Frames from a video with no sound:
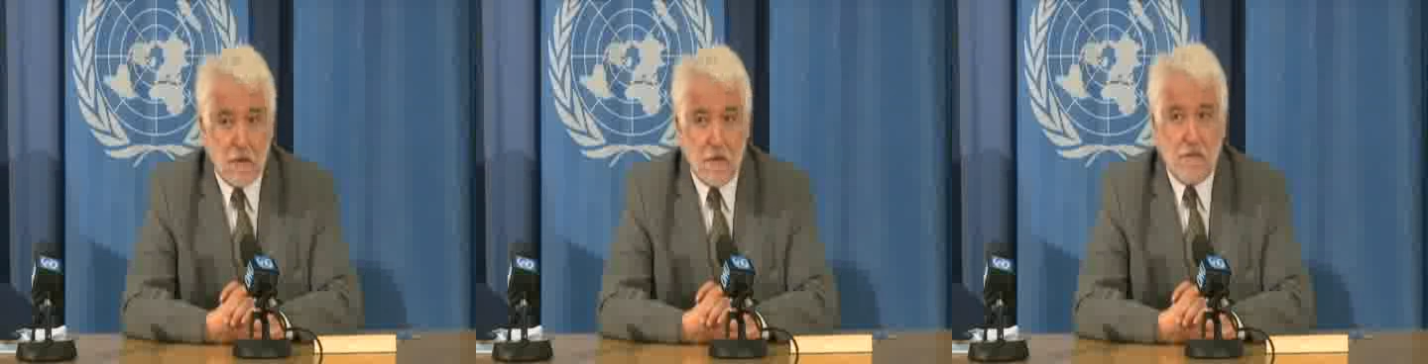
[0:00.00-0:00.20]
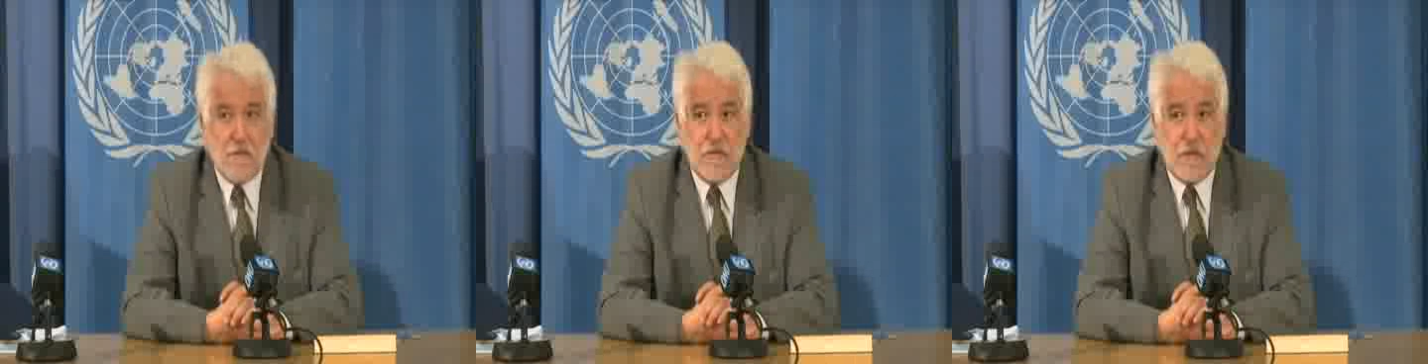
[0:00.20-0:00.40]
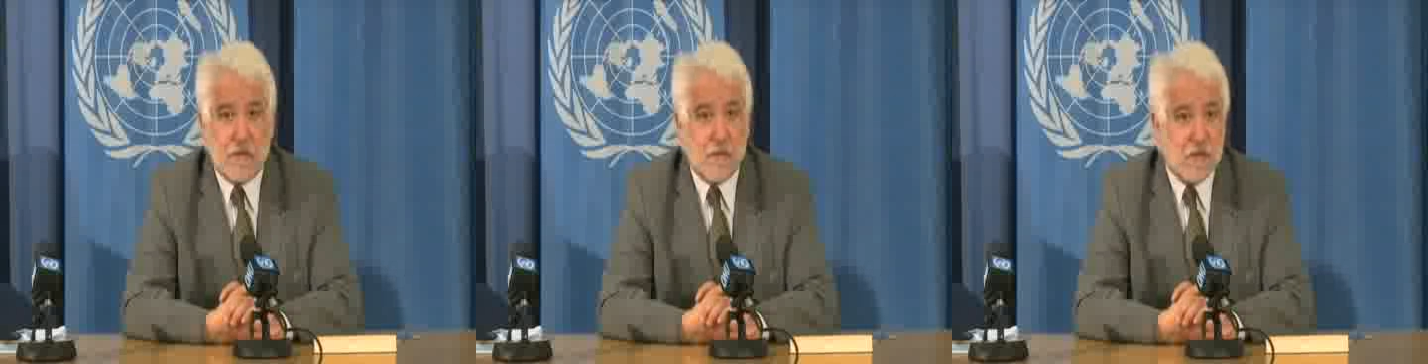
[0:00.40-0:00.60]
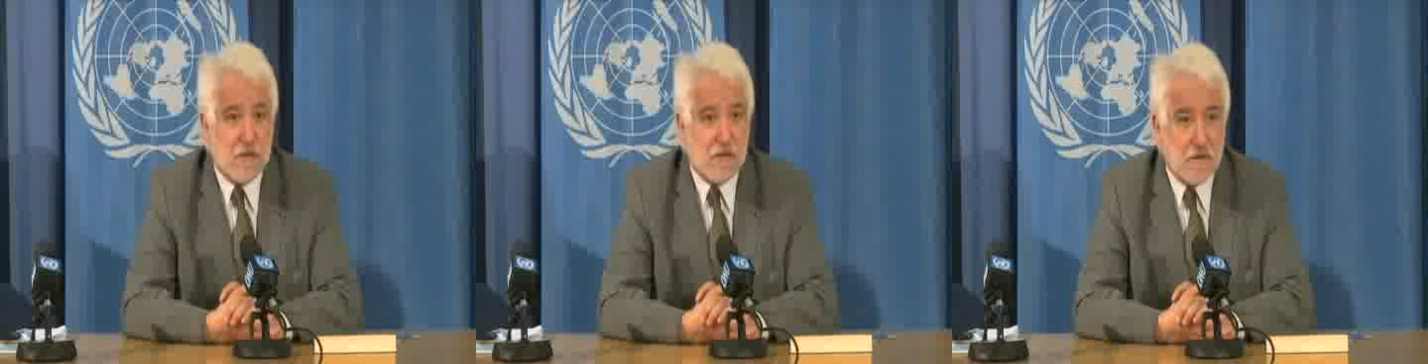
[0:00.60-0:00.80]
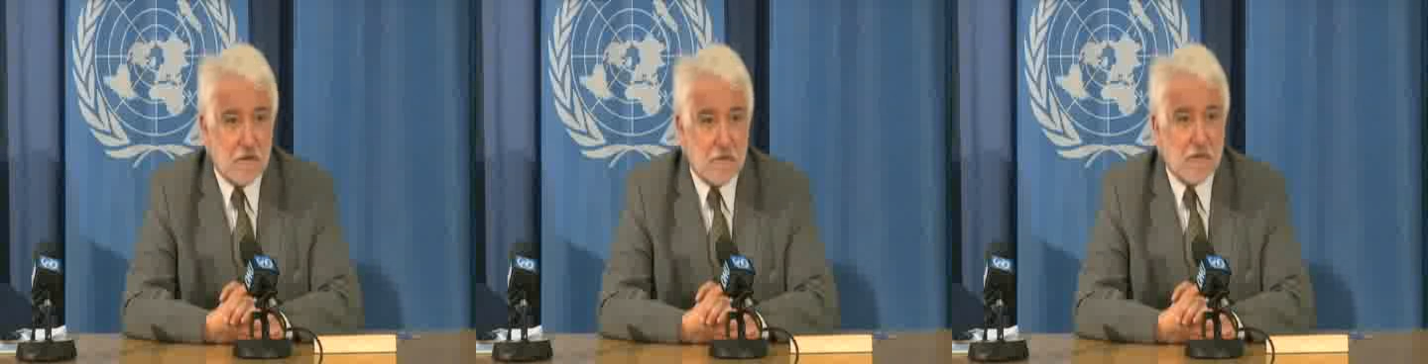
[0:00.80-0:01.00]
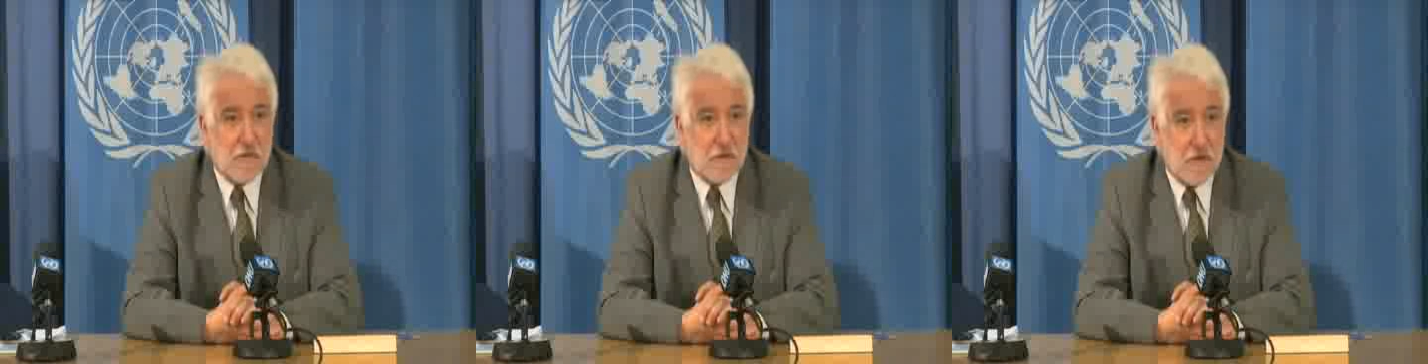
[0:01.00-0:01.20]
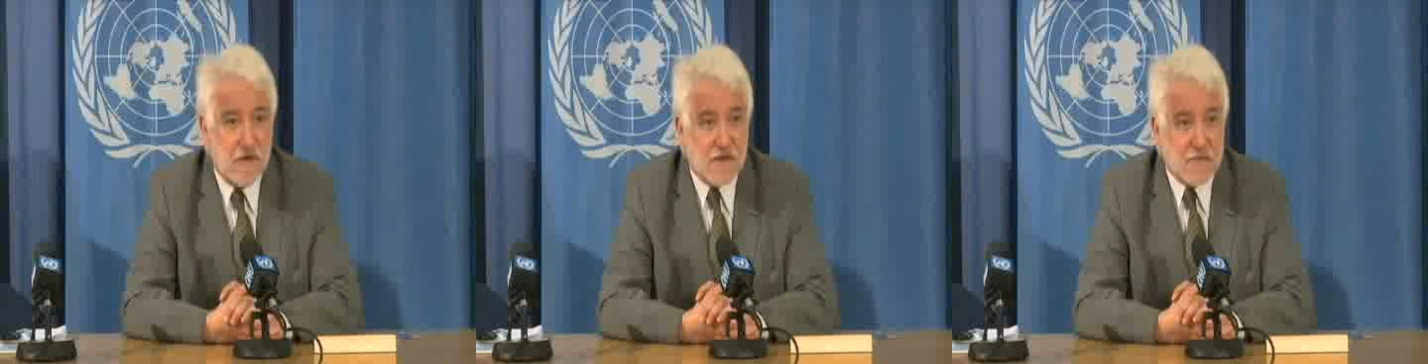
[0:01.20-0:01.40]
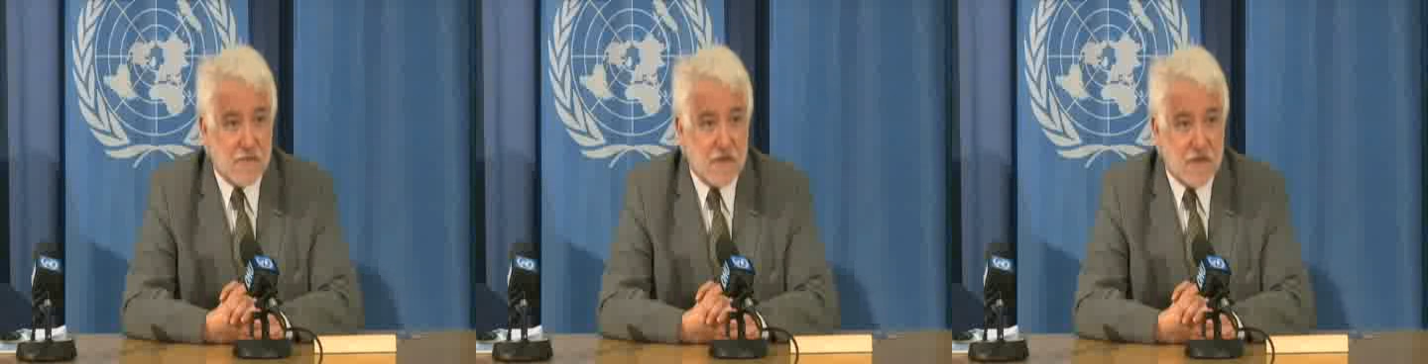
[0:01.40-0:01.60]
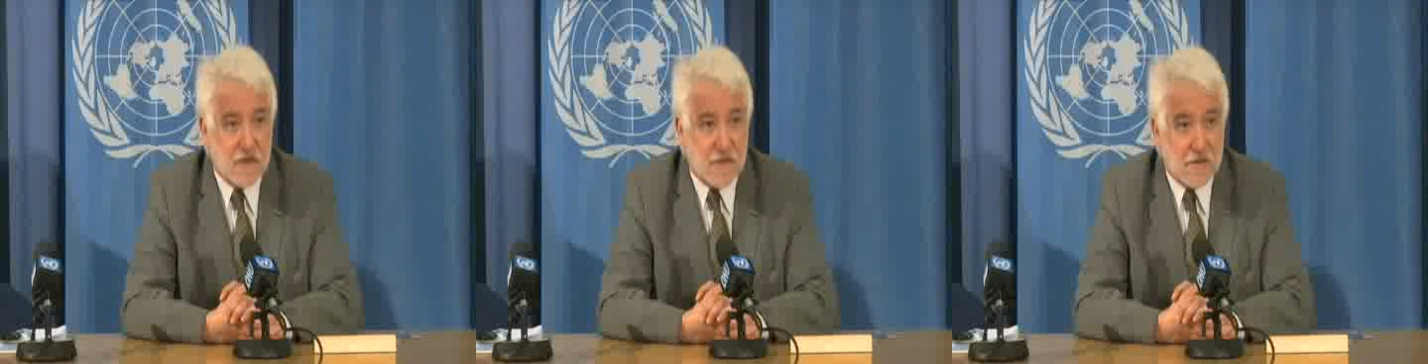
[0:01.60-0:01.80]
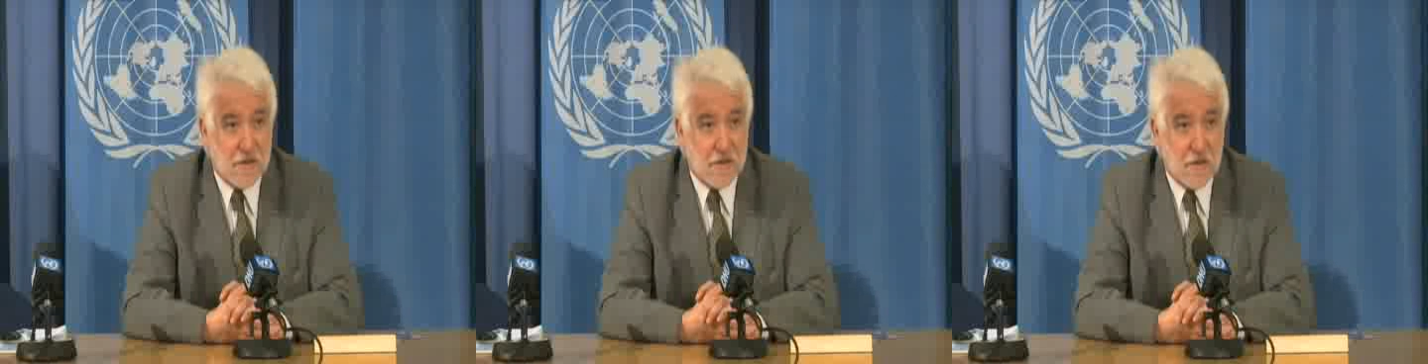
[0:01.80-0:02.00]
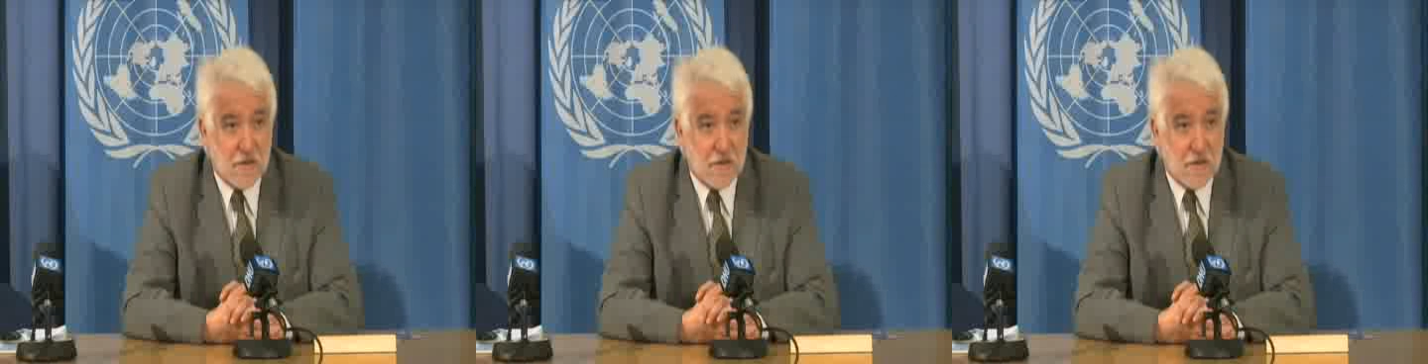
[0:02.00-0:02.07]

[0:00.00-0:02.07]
of human-to-human transmission.